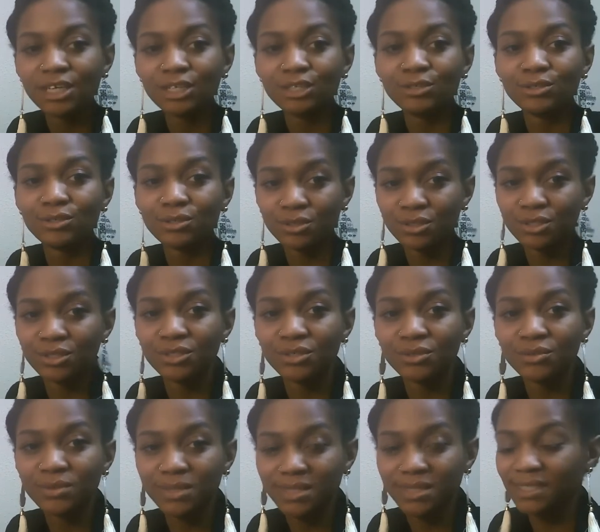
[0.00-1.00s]
you know, you're
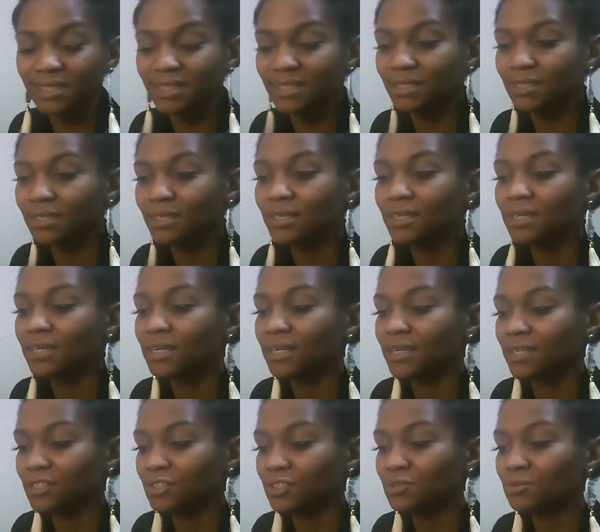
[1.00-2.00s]
doing it
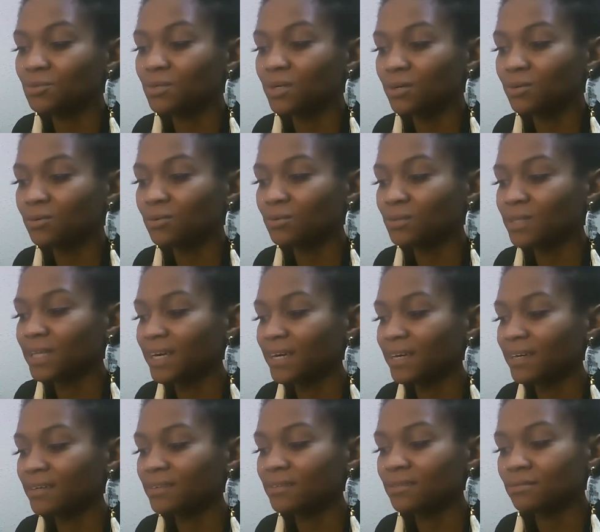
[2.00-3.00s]
and you know
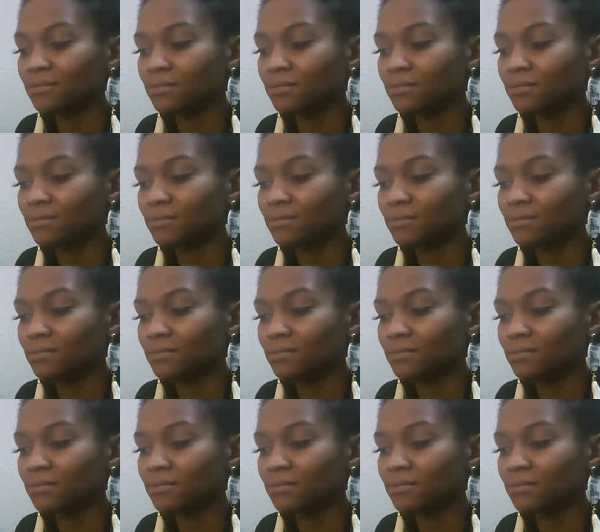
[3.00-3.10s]
that